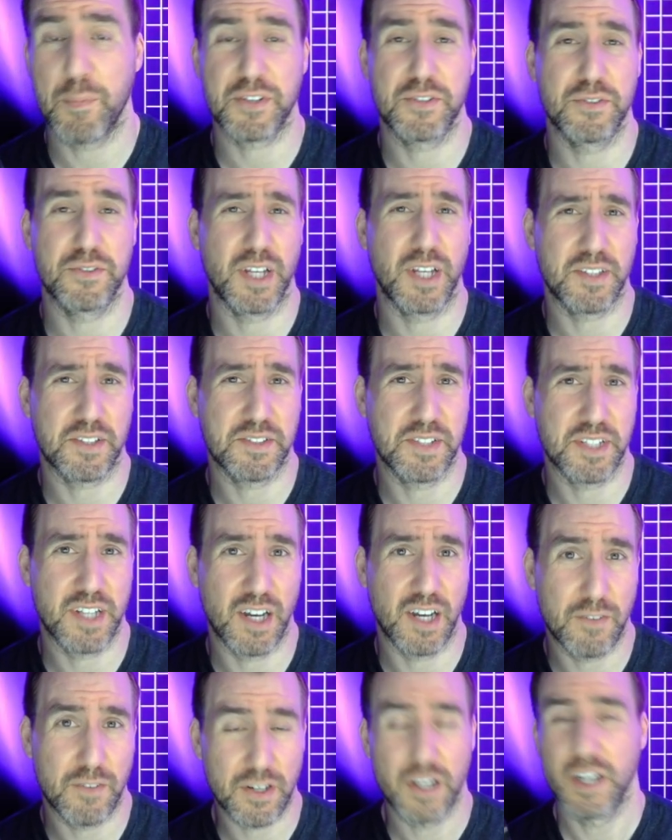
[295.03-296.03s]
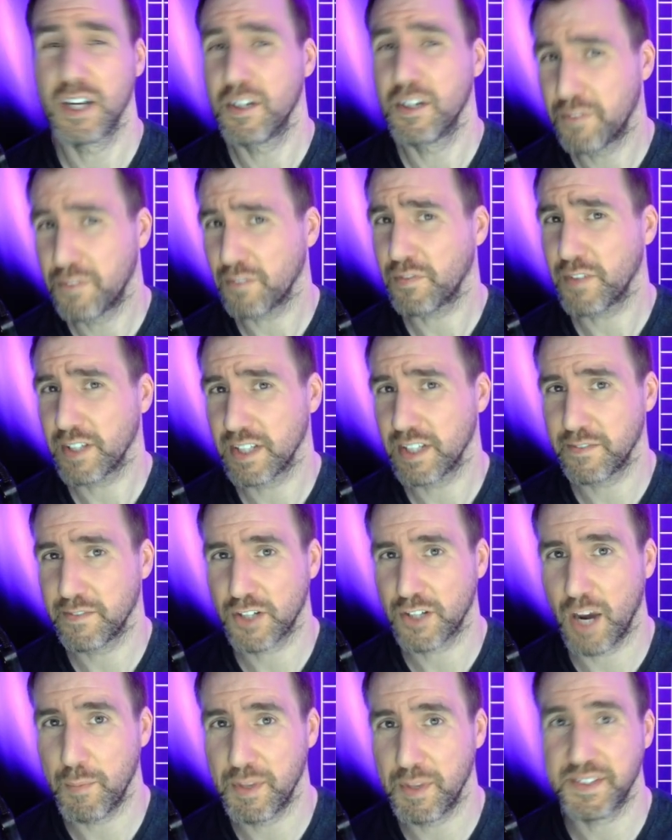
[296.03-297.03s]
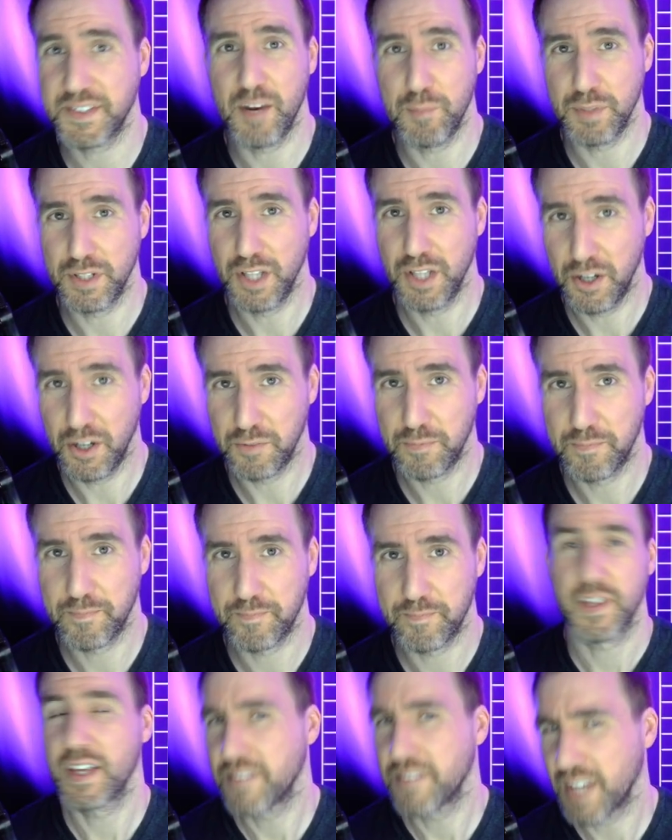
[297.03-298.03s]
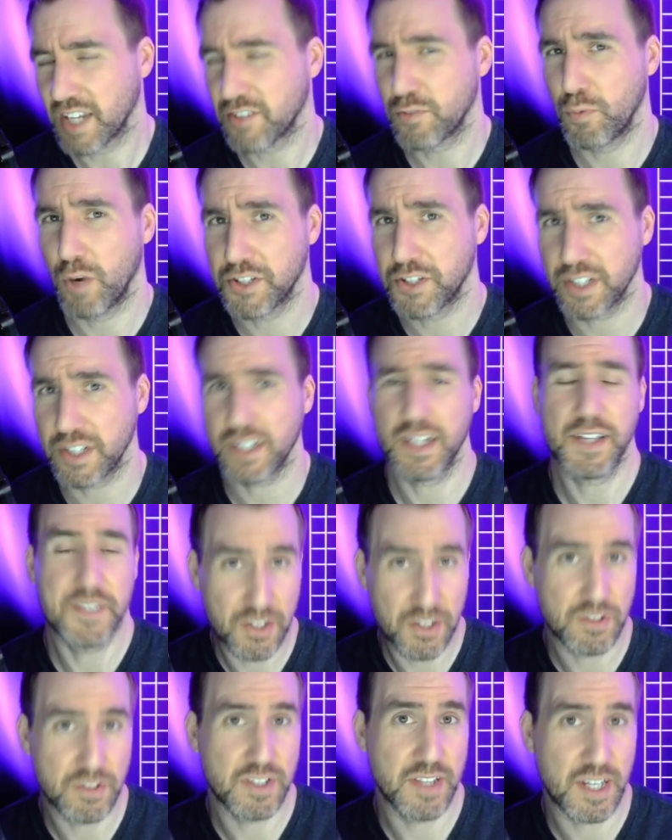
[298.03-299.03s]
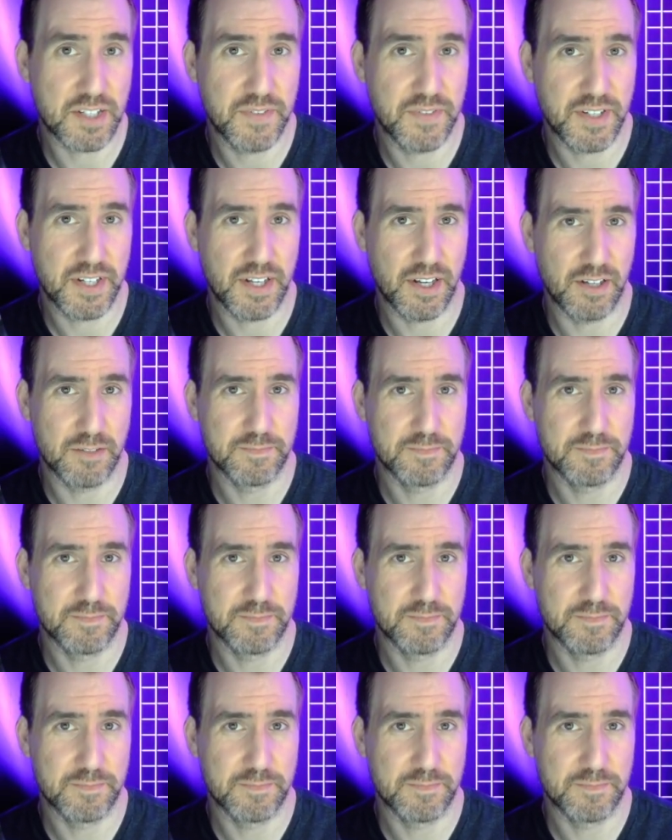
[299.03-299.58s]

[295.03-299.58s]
you'd like to see covered, feel free to leave a comment down below. Thanks for watching, and see you in the next video.